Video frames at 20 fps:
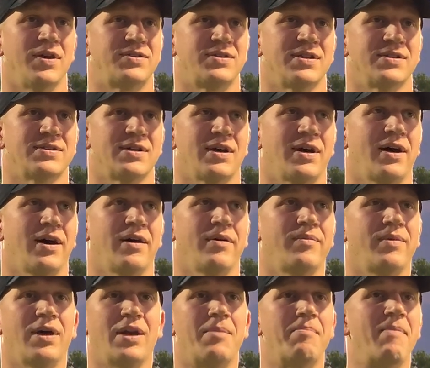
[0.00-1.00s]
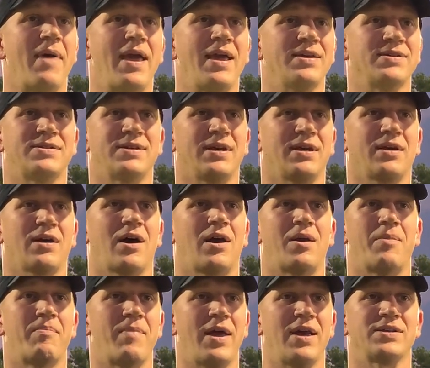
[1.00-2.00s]
is an amazing
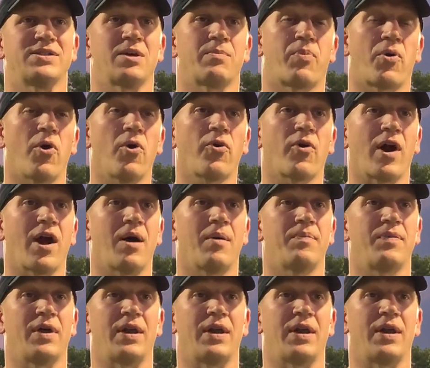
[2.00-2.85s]
program